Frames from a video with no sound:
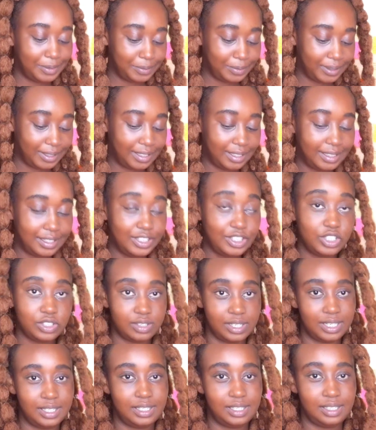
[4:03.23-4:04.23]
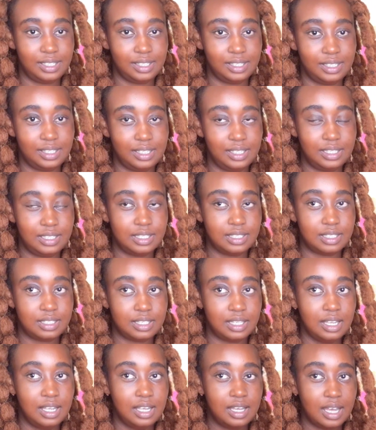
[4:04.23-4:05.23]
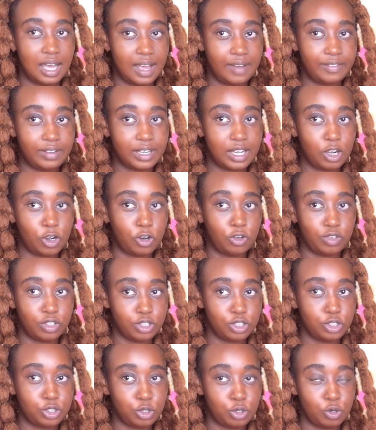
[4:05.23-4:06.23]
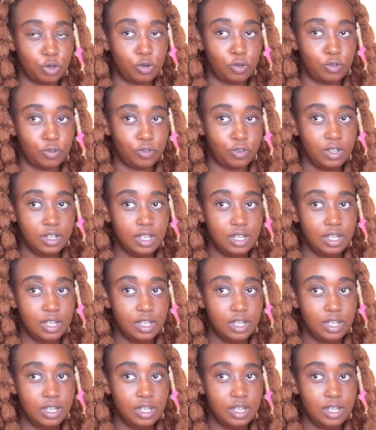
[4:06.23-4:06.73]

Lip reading: really dreading, is having a conversation